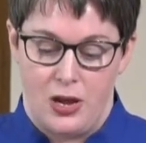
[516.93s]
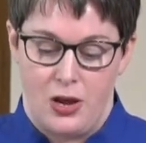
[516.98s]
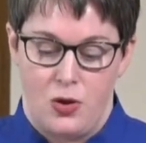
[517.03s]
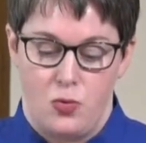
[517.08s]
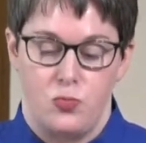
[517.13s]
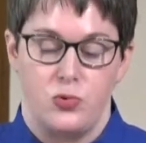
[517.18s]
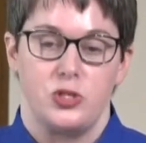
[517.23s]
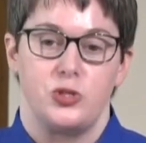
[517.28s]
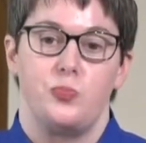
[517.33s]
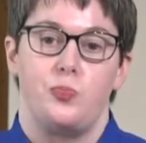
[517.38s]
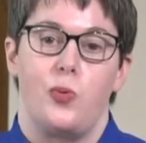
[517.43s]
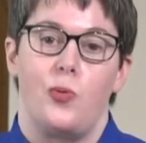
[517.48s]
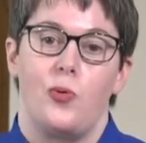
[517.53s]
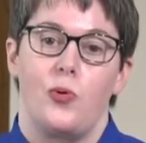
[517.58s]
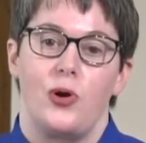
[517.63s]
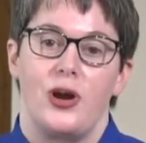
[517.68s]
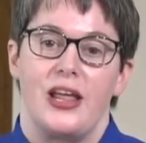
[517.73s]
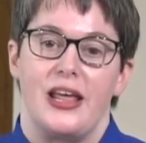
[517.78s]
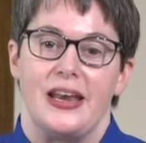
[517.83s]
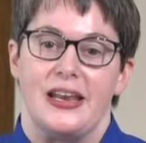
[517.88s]
was
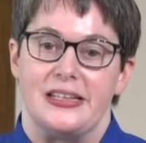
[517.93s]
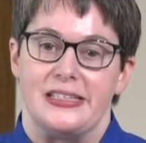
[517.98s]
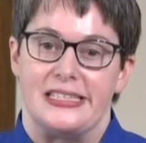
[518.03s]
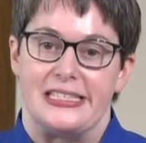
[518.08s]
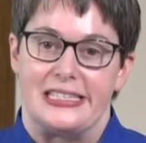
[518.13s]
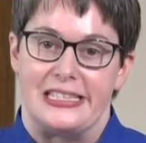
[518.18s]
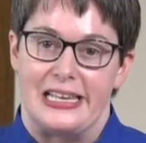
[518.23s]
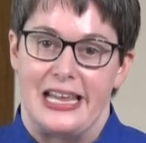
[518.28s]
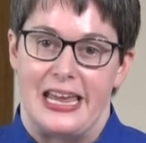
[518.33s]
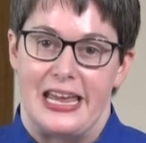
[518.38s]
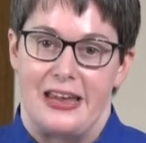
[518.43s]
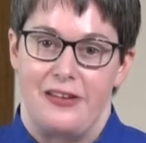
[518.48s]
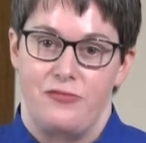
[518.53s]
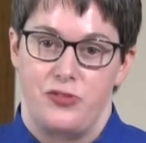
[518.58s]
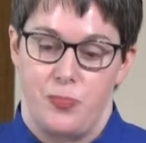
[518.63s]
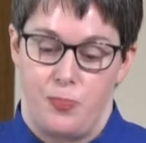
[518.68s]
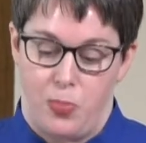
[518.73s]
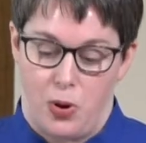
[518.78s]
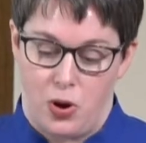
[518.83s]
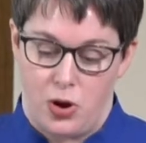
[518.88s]
born an
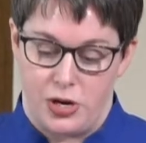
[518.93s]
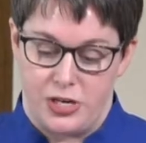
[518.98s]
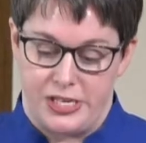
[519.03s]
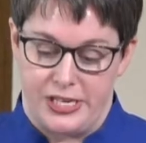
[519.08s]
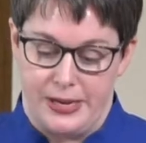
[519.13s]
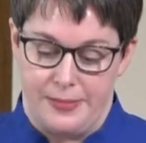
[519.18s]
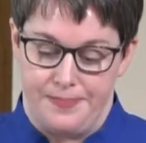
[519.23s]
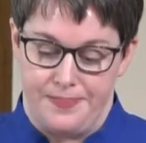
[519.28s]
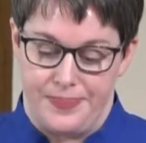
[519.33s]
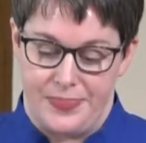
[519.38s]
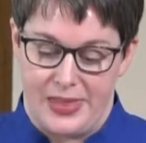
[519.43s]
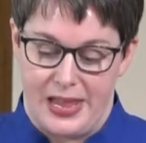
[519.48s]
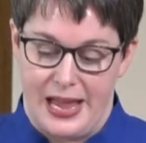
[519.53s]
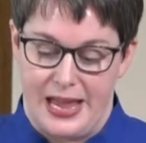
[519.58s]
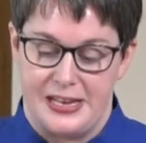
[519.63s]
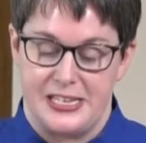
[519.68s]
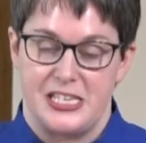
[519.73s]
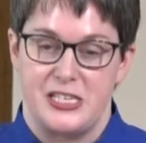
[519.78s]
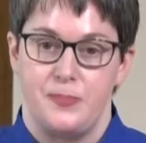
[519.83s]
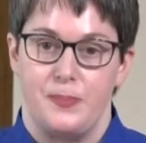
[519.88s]
enslaved person
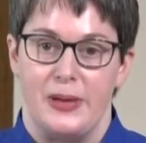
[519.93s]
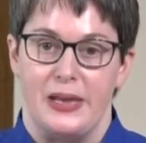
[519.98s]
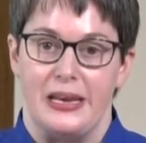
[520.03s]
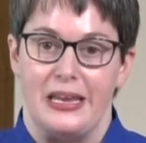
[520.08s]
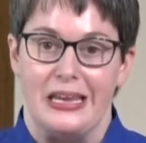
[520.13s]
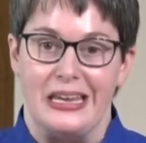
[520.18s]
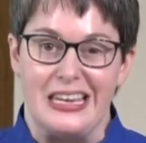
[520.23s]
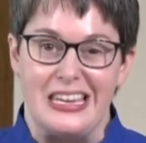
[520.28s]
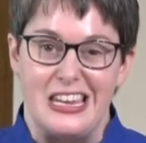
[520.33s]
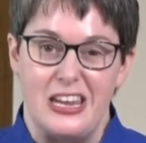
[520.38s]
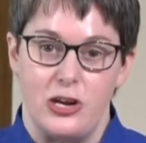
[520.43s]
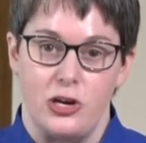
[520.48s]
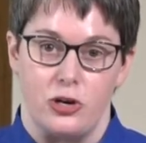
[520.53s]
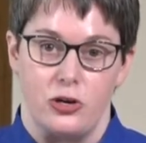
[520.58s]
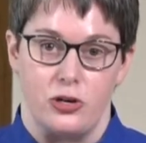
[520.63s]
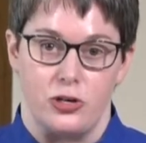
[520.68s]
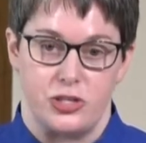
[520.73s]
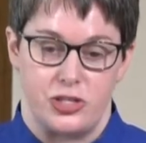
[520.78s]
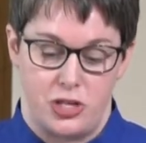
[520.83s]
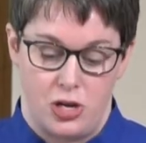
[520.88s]
and spent
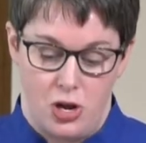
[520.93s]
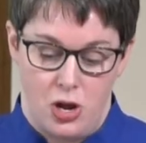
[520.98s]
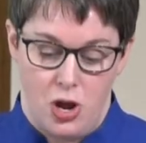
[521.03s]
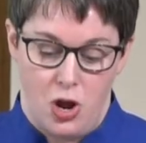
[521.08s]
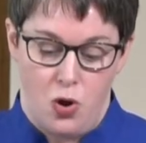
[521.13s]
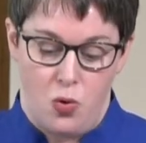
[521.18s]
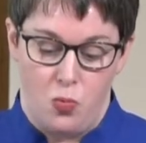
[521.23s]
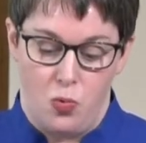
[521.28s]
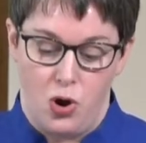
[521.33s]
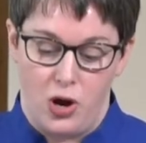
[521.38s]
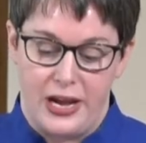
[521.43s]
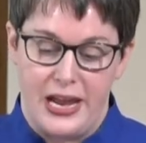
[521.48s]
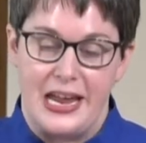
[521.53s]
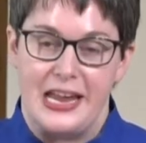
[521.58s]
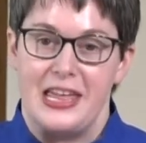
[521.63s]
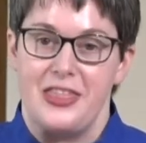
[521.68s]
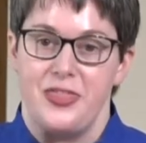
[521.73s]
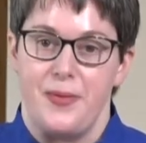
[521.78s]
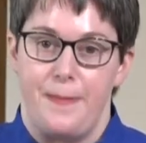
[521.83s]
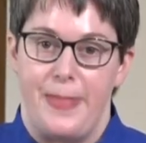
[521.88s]
years working
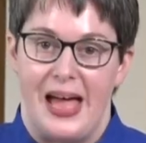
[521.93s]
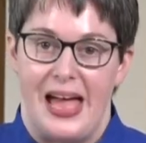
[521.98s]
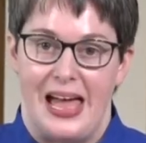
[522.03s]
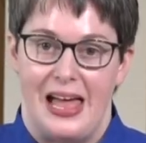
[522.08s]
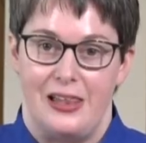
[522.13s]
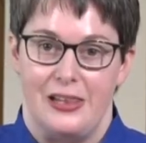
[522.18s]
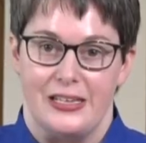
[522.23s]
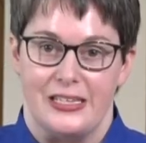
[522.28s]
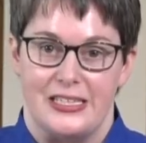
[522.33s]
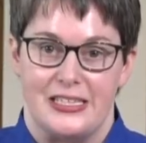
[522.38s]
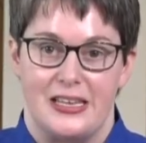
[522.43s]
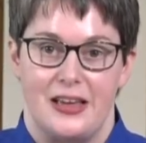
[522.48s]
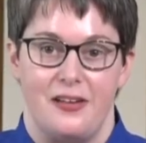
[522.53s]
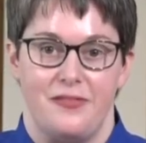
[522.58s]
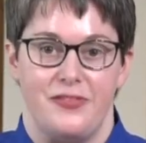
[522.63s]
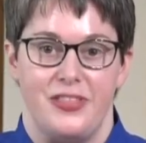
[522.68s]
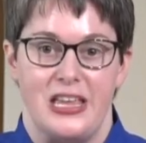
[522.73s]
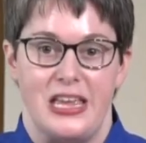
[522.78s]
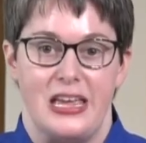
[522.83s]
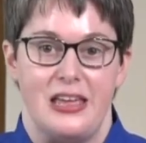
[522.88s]
in the palace of
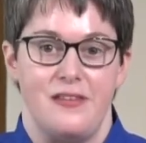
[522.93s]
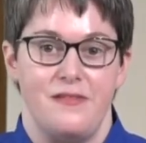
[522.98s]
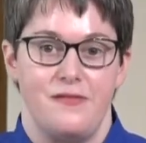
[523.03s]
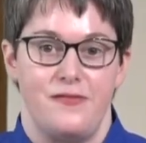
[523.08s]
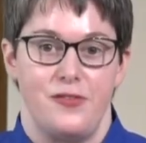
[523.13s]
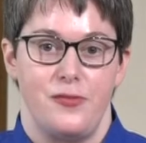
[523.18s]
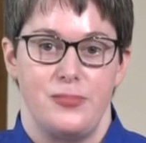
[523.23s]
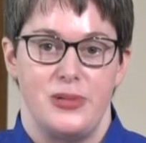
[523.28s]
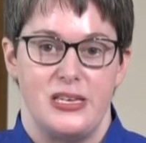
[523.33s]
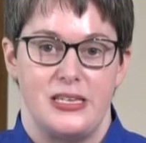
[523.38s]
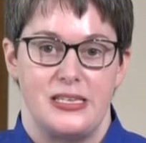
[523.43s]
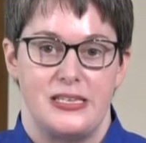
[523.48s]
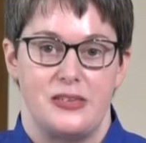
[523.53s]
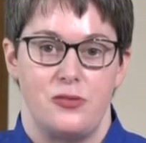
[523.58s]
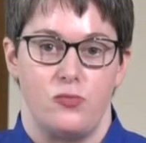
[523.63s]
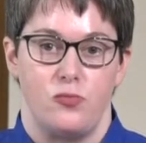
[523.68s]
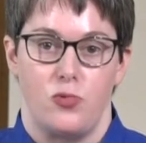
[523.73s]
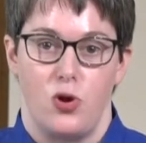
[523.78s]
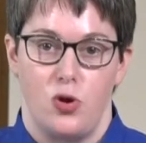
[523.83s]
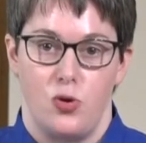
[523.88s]
the infamous
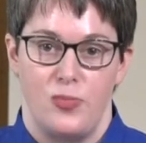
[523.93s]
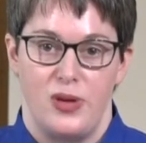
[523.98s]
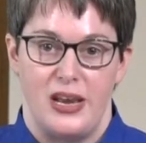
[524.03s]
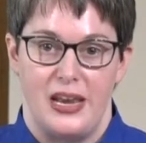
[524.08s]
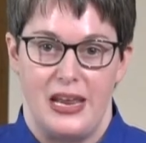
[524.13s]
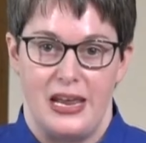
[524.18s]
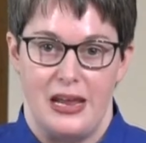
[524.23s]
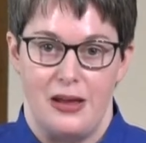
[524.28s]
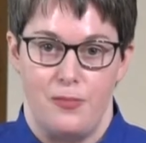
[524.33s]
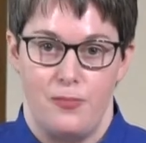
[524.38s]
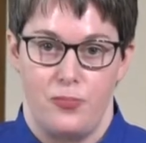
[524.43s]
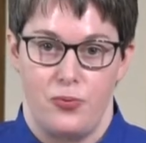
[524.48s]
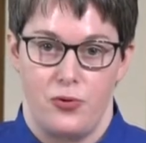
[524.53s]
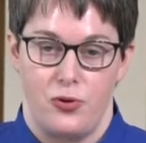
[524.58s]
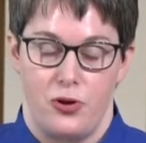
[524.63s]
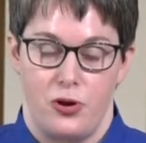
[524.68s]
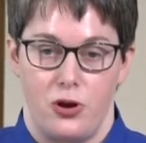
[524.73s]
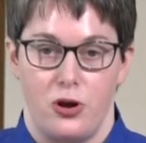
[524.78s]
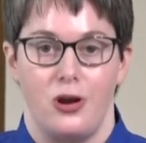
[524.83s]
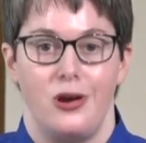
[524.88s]
Roman
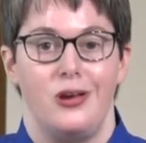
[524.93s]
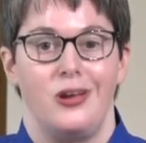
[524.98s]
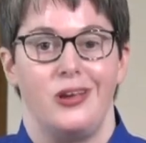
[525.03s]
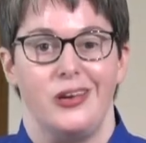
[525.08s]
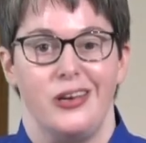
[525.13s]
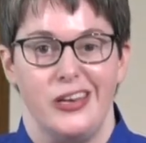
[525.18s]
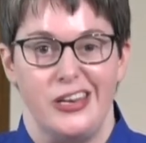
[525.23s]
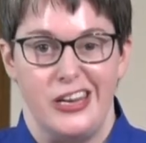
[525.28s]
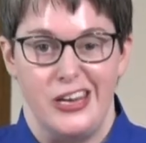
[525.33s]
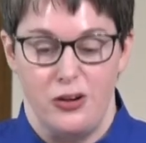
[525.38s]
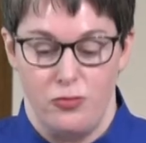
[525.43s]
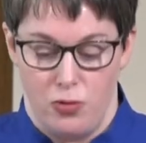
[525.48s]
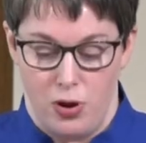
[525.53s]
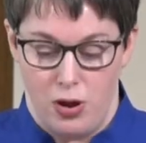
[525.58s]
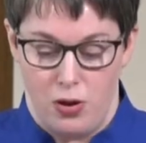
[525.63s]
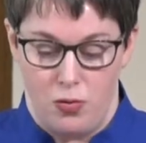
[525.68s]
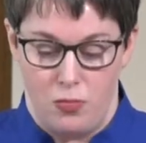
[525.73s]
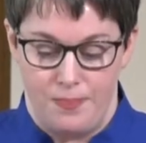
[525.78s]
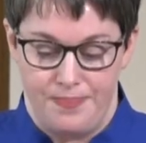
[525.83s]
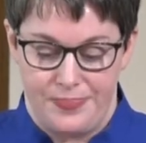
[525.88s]
Emperor
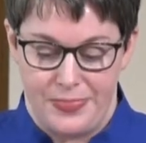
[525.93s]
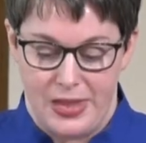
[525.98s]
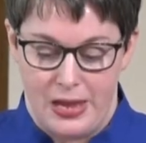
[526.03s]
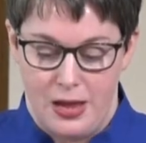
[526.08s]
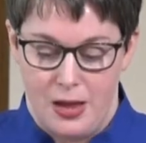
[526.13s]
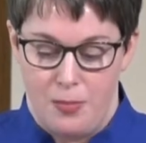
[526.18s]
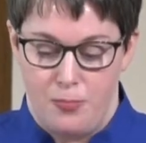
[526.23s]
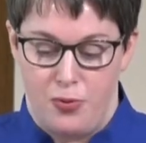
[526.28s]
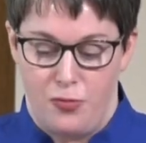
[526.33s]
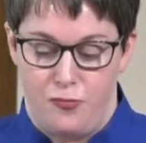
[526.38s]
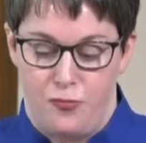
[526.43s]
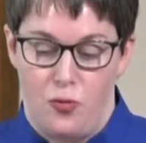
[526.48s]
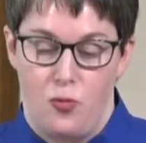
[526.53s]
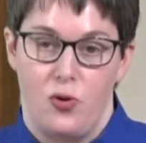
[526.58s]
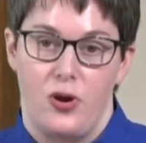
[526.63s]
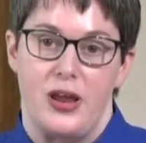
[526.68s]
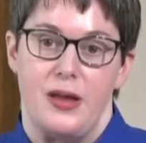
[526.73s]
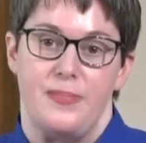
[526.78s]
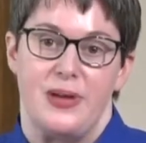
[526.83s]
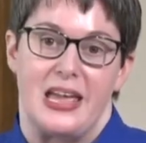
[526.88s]
Nero before
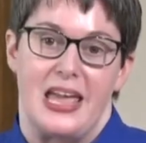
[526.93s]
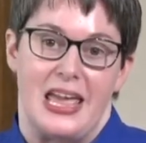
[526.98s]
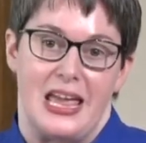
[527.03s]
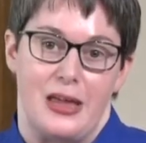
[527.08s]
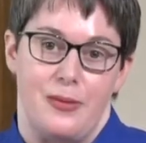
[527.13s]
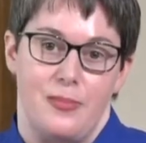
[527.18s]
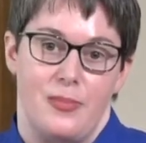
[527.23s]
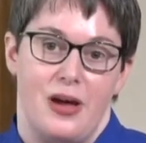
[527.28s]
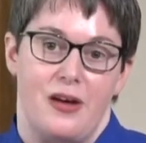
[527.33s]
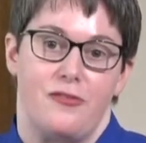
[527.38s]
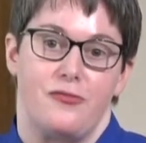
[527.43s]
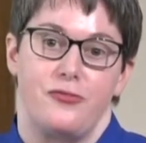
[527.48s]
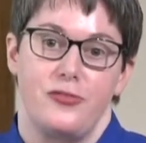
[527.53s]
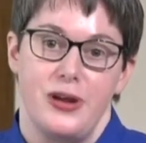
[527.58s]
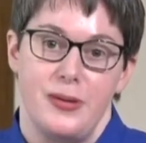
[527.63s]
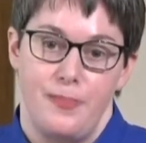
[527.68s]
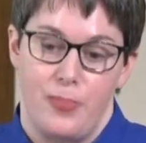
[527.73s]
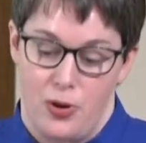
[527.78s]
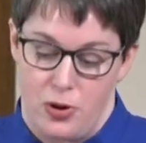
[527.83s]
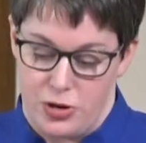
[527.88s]
he became a free
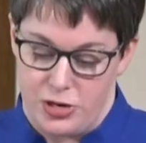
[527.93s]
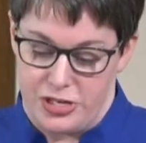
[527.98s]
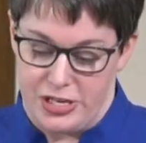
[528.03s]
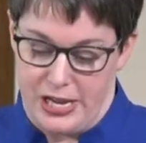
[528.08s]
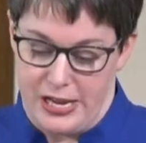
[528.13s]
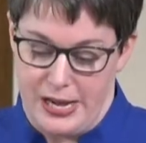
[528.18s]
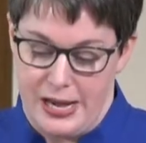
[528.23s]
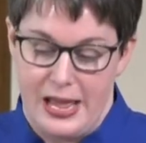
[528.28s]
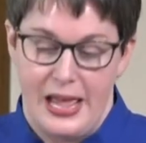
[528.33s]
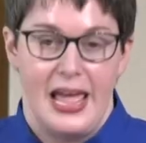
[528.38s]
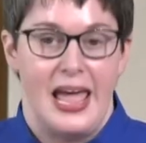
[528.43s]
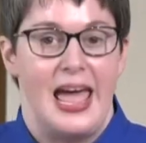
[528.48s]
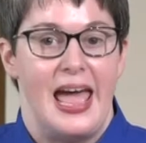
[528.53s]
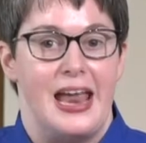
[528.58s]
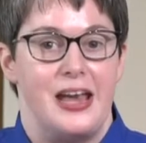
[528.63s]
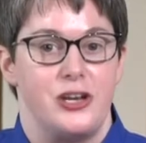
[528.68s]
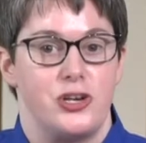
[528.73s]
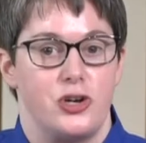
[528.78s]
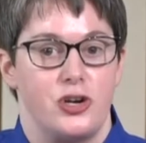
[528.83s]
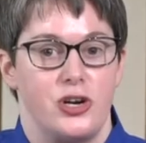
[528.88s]
person
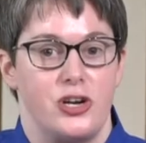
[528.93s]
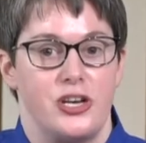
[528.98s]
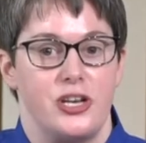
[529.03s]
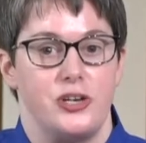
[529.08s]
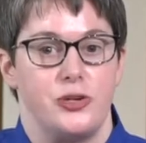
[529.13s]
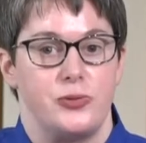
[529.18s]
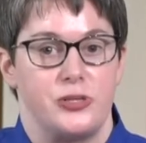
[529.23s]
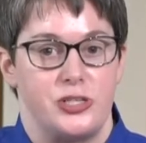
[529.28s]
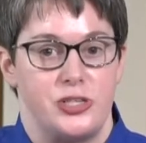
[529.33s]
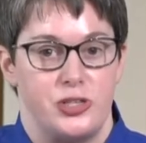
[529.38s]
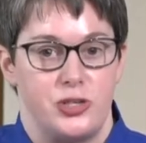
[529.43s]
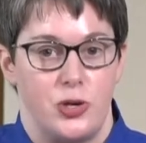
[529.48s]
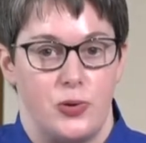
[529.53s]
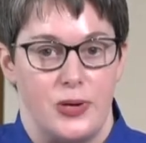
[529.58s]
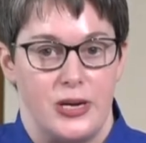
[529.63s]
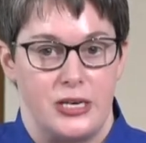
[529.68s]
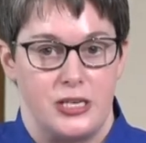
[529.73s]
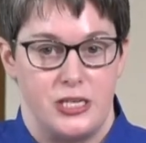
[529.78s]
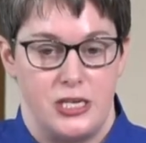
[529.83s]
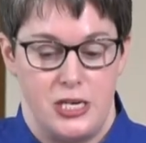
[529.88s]
and turned into a
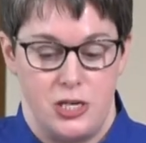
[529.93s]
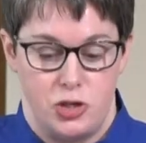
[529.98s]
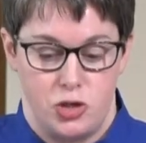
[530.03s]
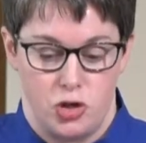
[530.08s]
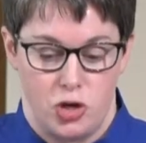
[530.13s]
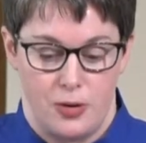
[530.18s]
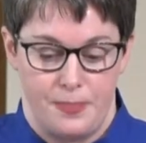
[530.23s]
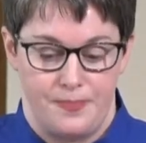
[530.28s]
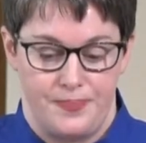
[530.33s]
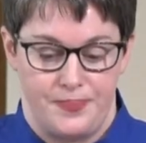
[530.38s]
Stoic teacher.